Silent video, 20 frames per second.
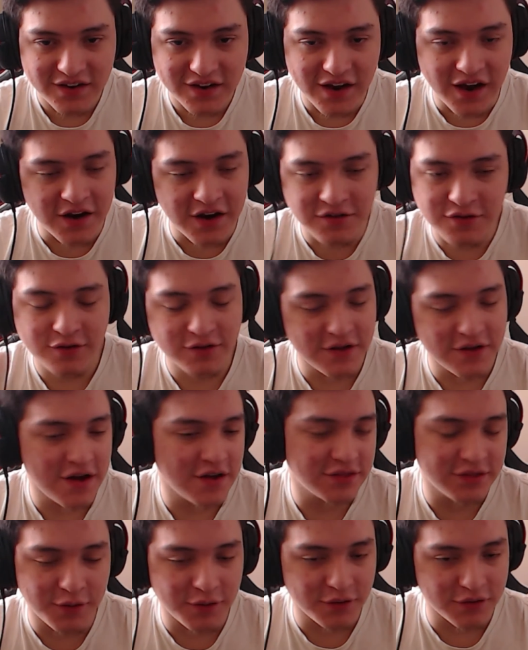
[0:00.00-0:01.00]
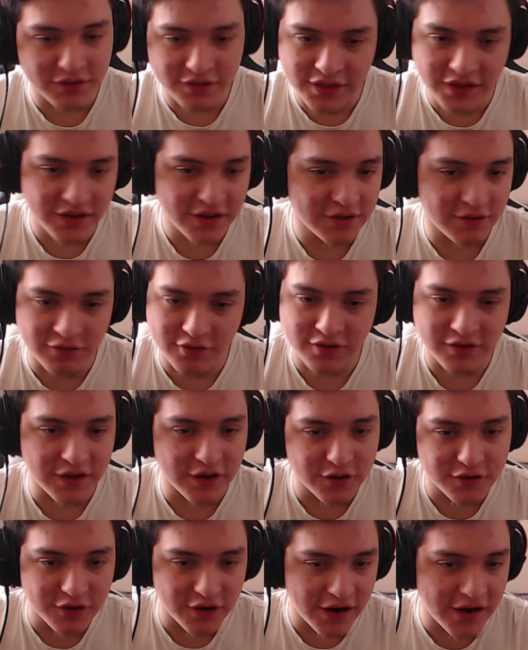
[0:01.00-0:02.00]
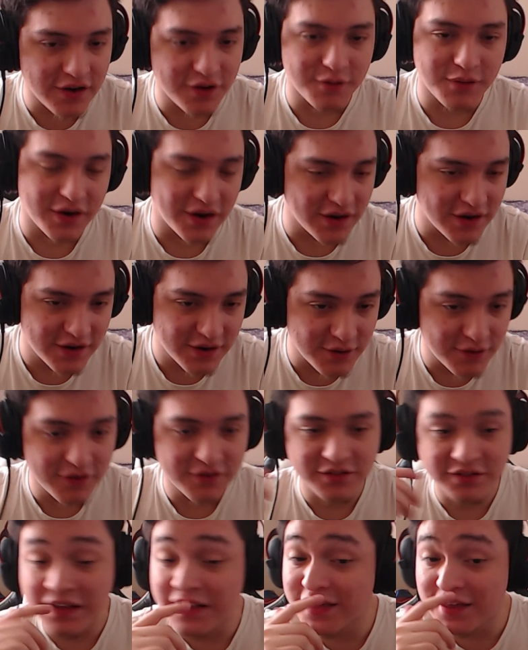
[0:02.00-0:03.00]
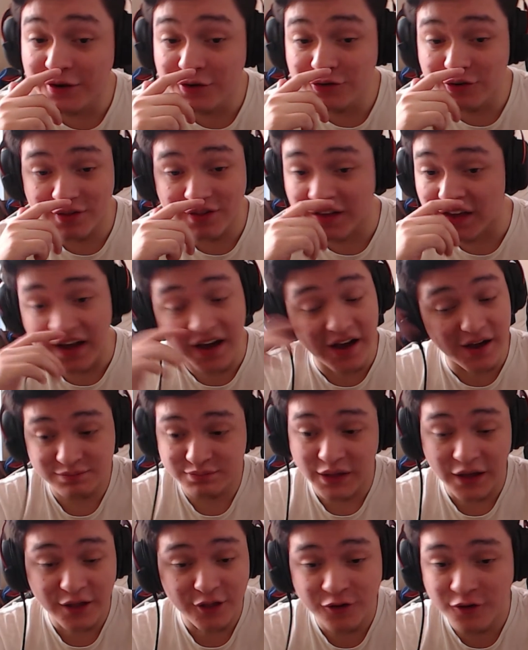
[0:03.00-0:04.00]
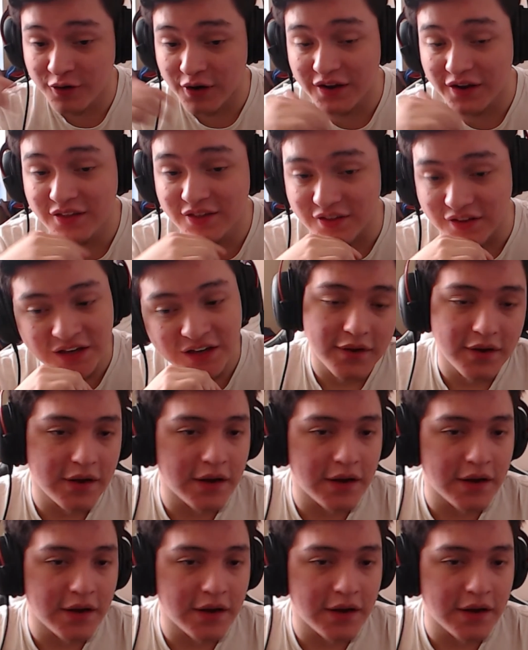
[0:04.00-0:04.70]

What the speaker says: I just thought they just killed her anyway. That's interesting. That's crazy.